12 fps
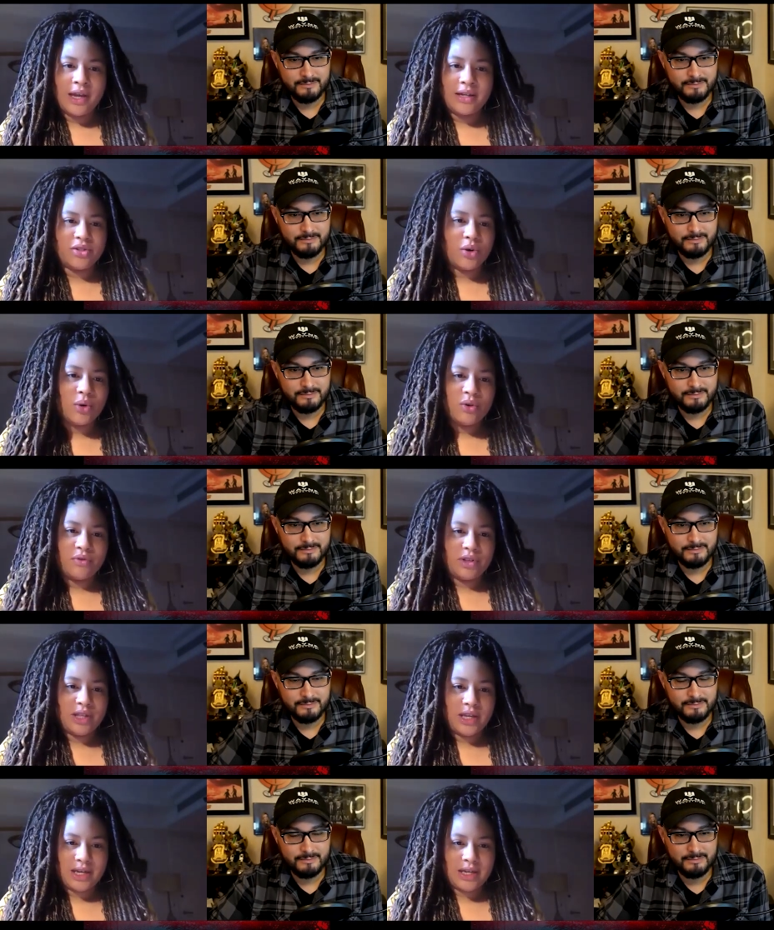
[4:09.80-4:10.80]
Speaker 1: And don't
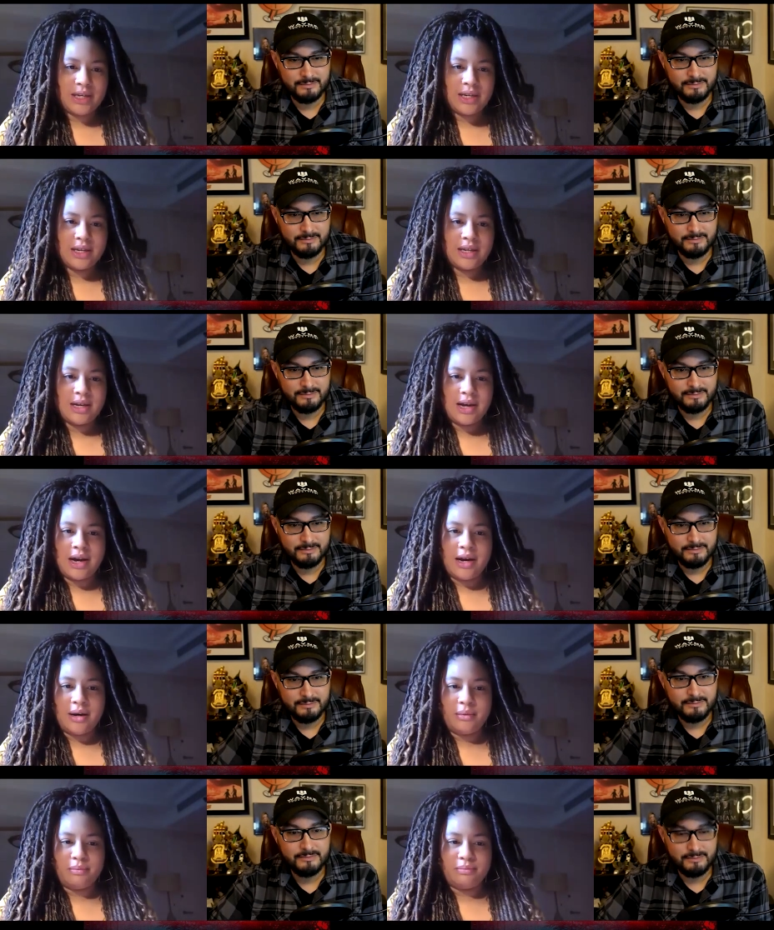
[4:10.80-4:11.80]
overthink it.
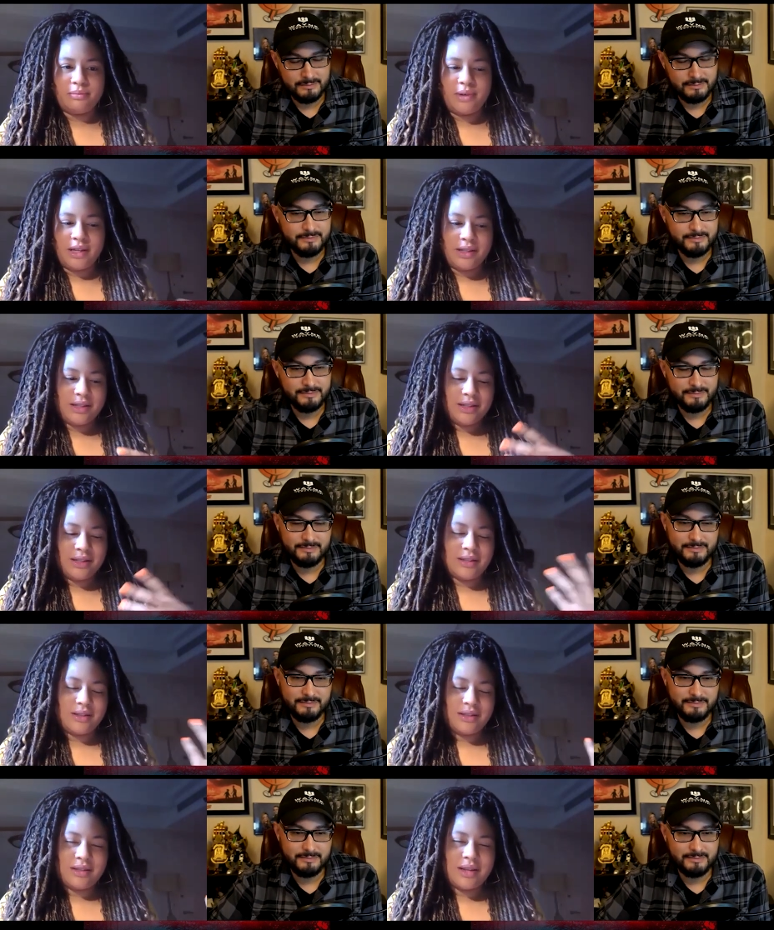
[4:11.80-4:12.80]
Um, and
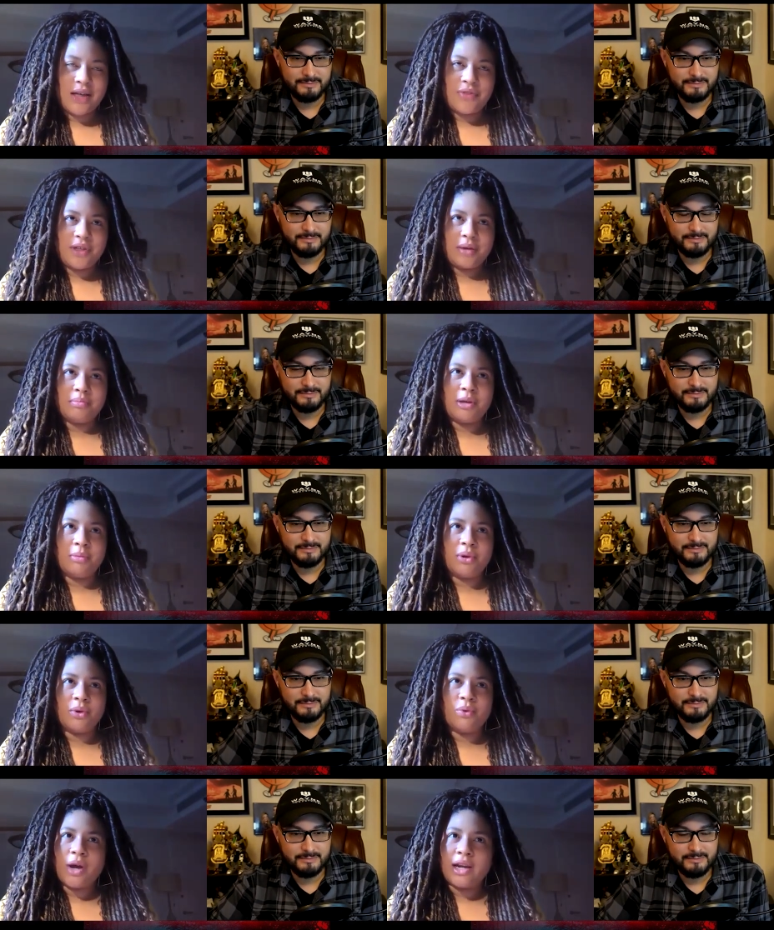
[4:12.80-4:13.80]
I think people
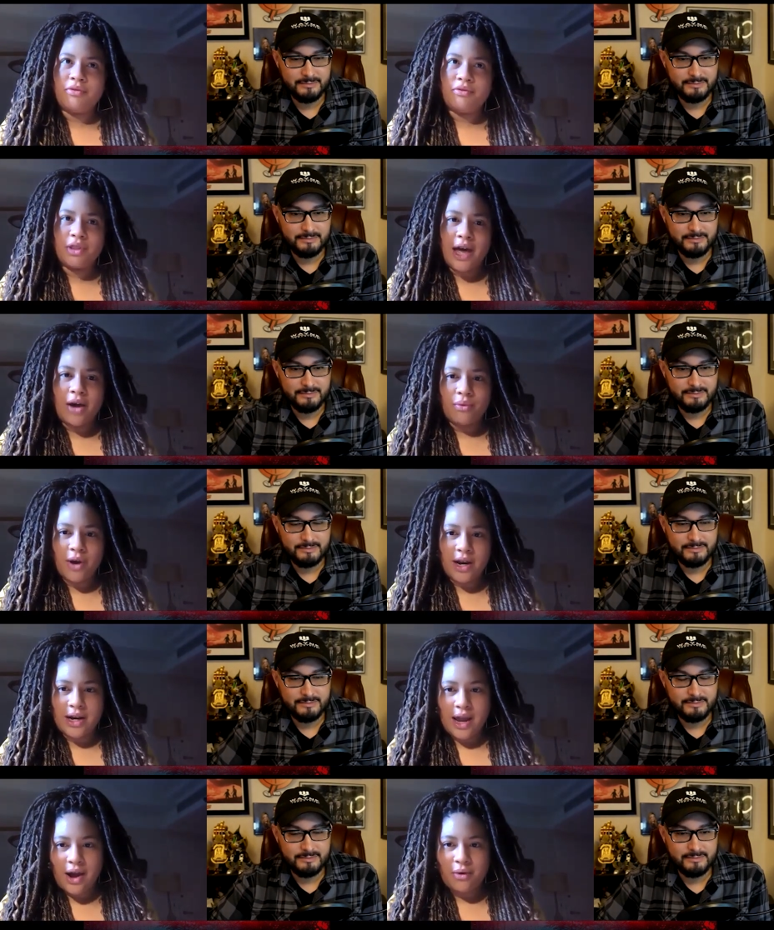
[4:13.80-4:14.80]
are ready for that right
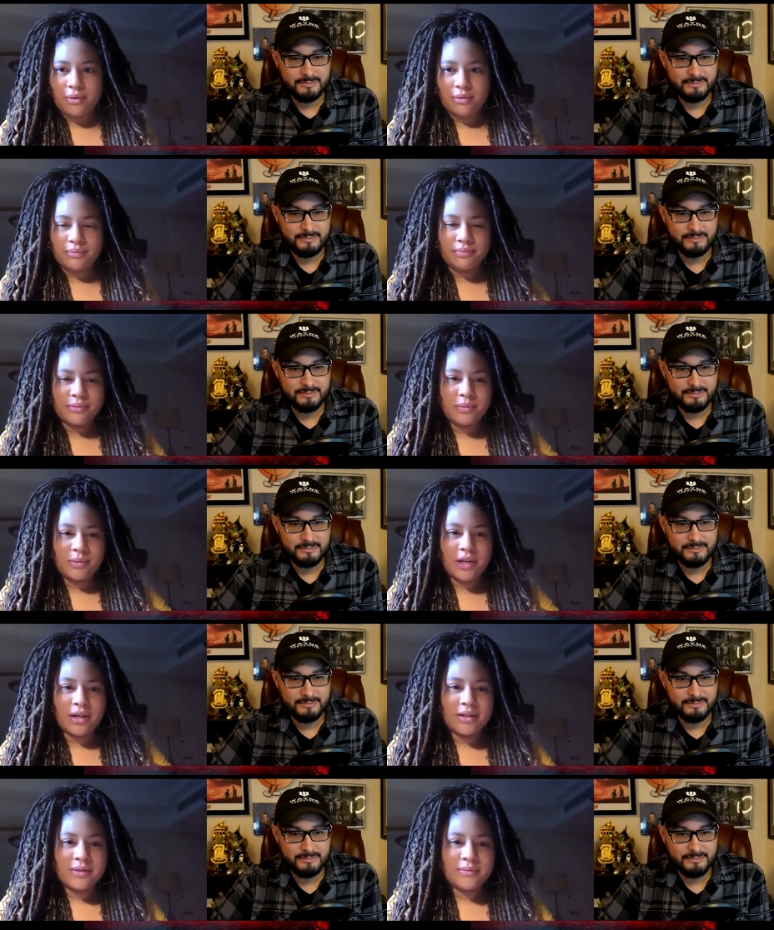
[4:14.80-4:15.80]
now, to
Speaker 2: be
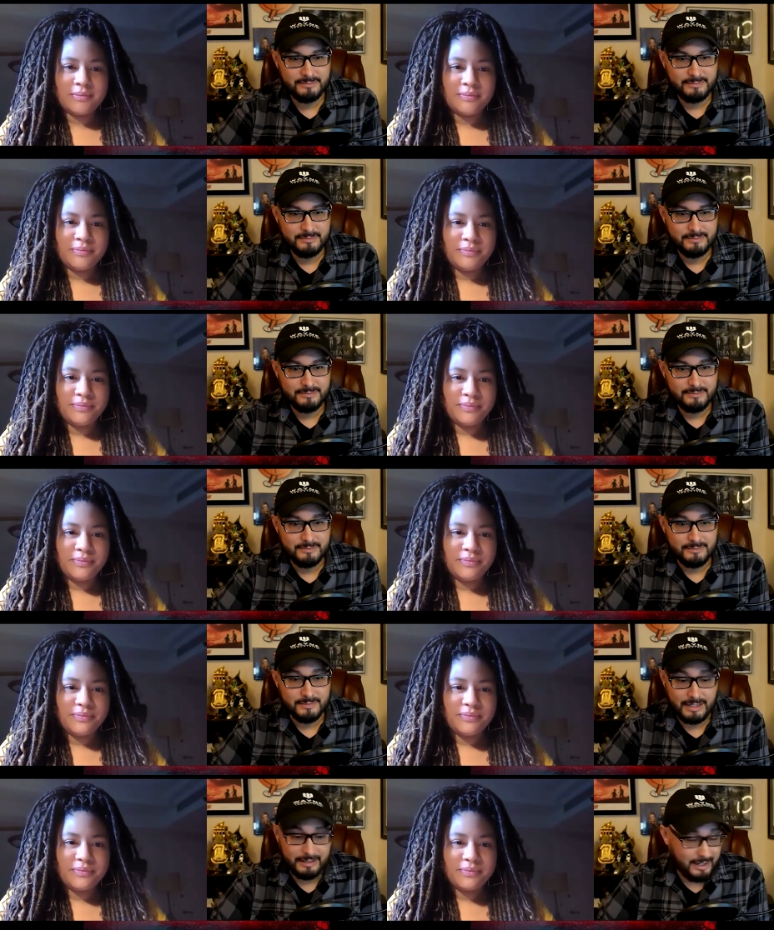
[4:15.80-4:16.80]
honest.
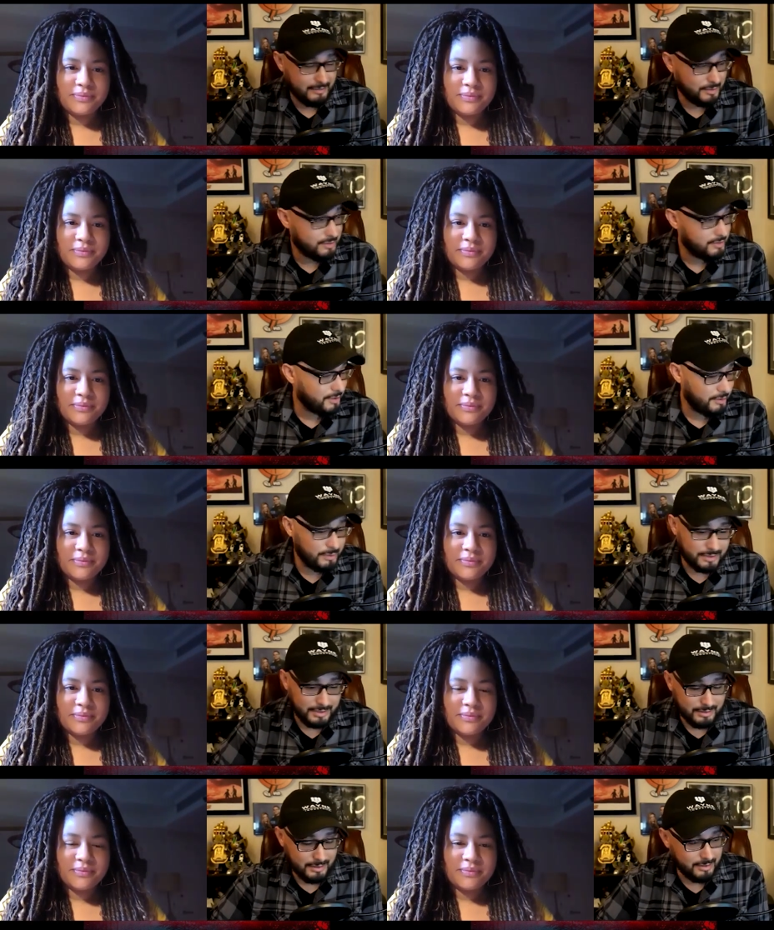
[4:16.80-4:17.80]
I, I have to agree with
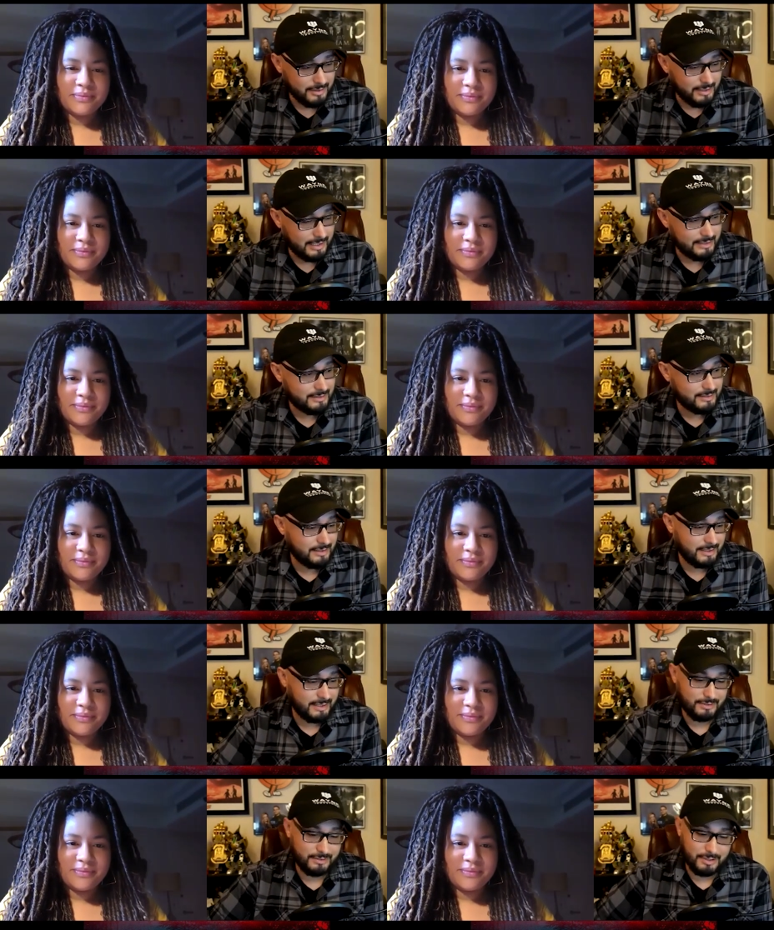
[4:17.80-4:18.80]
you. Uh, the last the
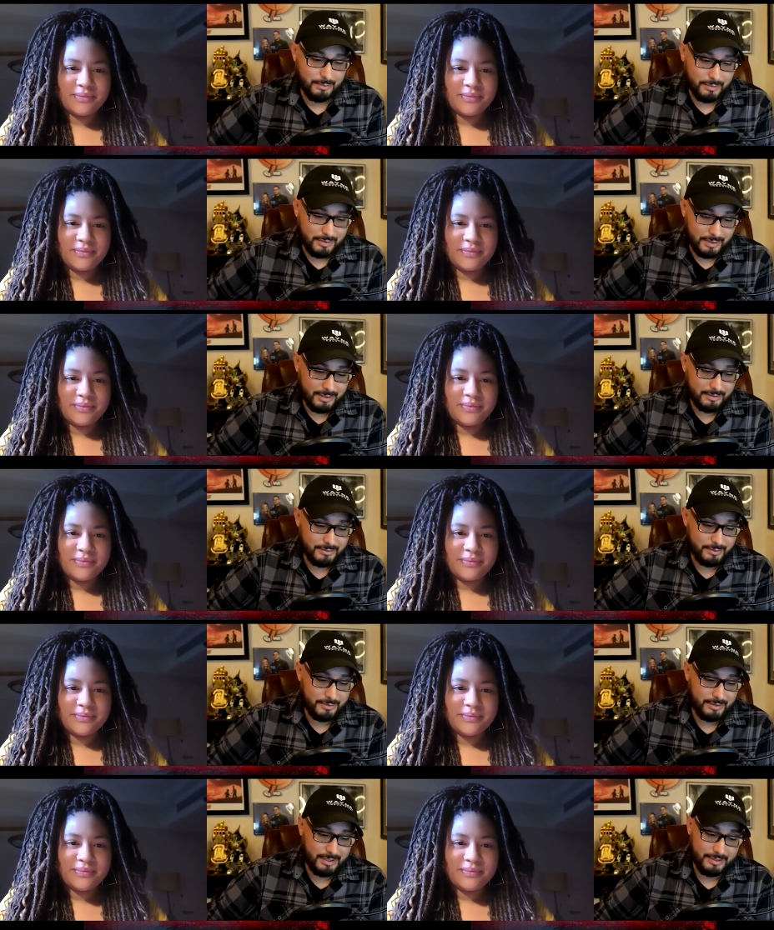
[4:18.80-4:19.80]
last couple of years, you,
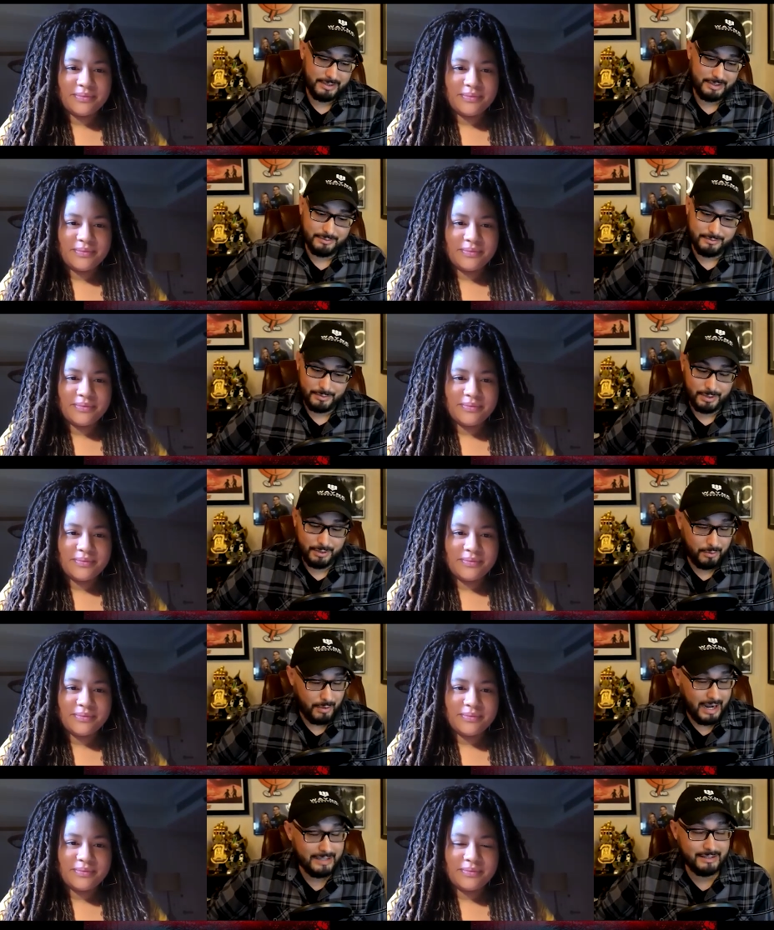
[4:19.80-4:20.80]
I've seen a you know a
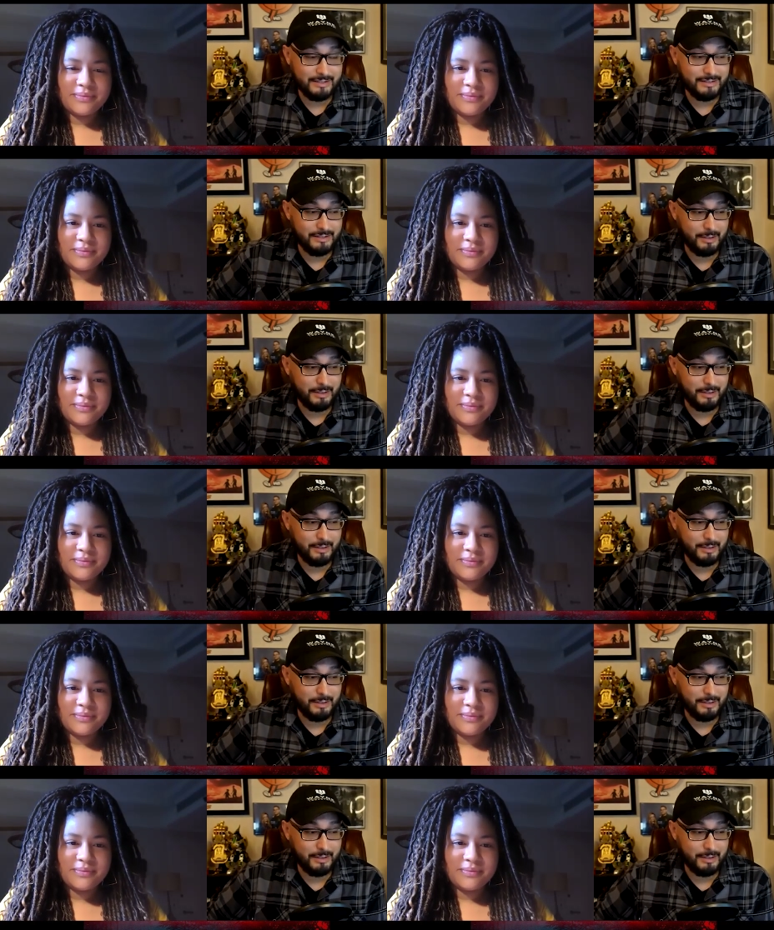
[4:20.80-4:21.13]
rise in the